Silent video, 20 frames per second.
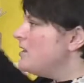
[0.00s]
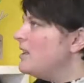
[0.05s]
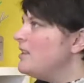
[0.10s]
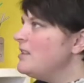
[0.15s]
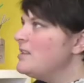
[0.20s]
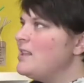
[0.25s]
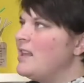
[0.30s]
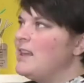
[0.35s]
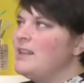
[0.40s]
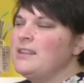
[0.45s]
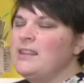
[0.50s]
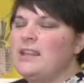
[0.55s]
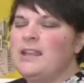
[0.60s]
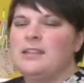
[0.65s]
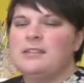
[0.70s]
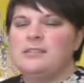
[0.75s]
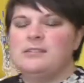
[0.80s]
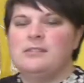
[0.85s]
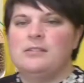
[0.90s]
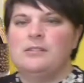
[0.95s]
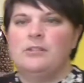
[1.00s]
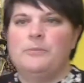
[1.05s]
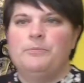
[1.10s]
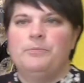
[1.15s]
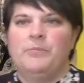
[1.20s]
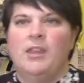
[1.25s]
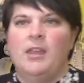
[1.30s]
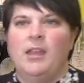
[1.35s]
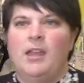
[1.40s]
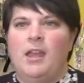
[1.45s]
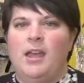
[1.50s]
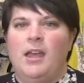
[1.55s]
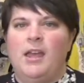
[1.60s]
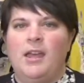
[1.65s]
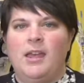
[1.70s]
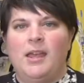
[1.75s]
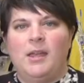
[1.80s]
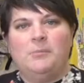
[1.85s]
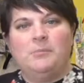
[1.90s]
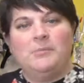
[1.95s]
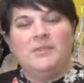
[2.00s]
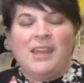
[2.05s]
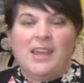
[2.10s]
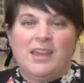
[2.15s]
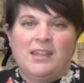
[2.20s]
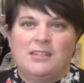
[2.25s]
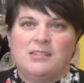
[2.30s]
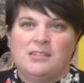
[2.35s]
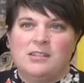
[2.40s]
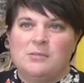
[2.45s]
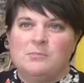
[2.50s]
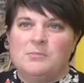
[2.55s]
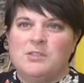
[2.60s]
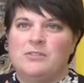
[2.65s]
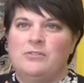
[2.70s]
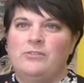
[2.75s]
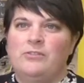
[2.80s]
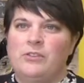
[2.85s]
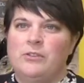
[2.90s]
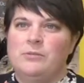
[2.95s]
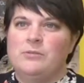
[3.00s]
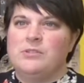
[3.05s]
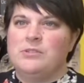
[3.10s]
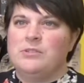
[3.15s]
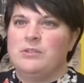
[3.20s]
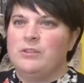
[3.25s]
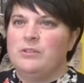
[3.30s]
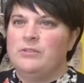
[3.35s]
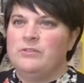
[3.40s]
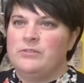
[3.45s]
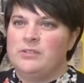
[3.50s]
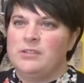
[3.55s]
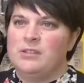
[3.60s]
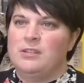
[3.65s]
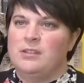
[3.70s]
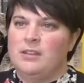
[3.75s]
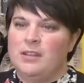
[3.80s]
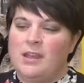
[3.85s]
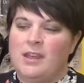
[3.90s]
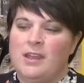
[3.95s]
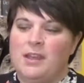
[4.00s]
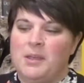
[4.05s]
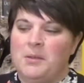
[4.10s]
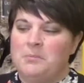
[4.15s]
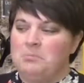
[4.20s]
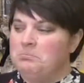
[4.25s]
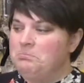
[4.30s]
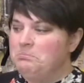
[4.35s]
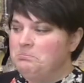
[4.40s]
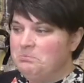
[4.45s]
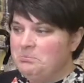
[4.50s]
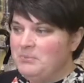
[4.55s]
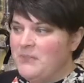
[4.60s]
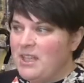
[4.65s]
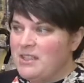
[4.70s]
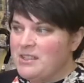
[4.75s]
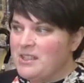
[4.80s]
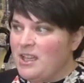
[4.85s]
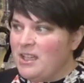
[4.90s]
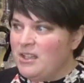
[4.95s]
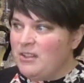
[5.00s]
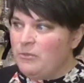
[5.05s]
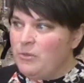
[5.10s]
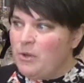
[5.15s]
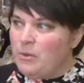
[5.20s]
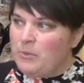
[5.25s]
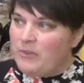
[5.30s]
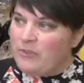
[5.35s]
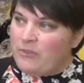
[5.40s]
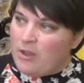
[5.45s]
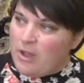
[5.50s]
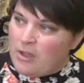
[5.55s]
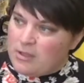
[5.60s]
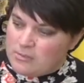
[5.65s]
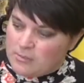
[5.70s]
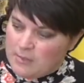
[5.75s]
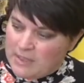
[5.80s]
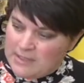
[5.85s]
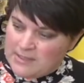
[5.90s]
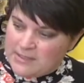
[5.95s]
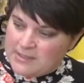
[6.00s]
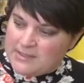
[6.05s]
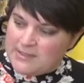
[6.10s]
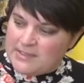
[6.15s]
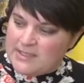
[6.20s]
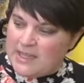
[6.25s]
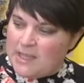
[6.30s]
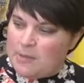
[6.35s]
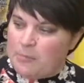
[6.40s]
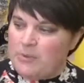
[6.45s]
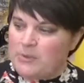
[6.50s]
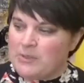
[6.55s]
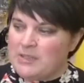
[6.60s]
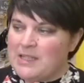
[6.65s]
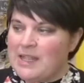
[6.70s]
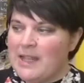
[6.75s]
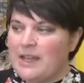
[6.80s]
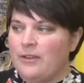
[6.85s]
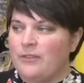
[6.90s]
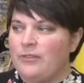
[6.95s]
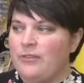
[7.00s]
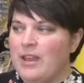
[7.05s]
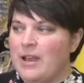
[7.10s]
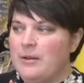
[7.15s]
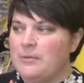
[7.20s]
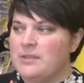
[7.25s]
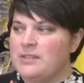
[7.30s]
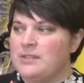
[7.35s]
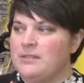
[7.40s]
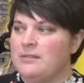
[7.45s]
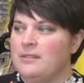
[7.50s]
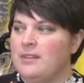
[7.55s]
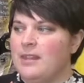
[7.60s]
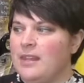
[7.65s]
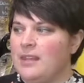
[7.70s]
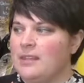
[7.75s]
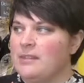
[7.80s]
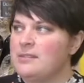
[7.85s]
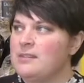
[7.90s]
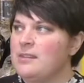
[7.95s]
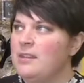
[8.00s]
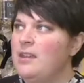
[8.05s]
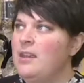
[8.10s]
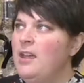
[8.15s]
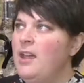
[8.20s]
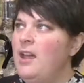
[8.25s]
things like that. So in terms of foodstuffs, that's kind of what we've got, as well as the staples like flowers and things.